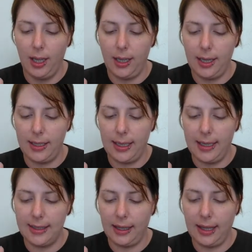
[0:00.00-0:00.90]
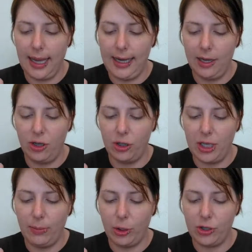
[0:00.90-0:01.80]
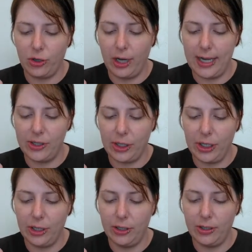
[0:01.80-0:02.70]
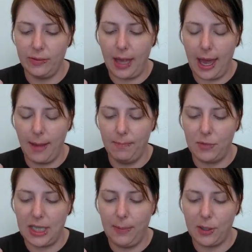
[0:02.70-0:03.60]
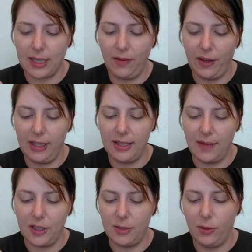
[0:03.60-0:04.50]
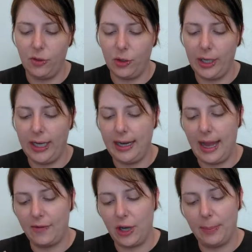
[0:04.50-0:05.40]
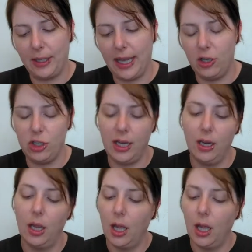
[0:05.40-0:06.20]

It is a light and nourishing moisturizer um, to keep your skin feeling soft and smooth during and after application.